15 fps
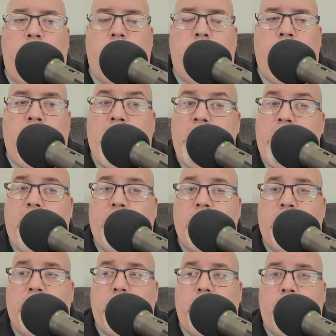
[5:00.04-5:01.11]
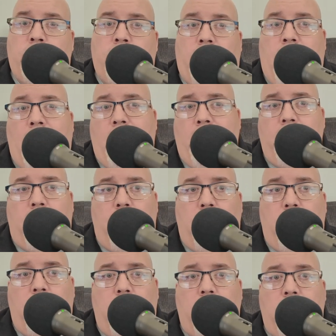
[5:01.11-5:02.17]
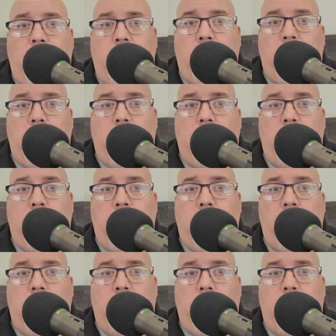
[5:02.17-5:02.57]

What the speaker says: many of us rely on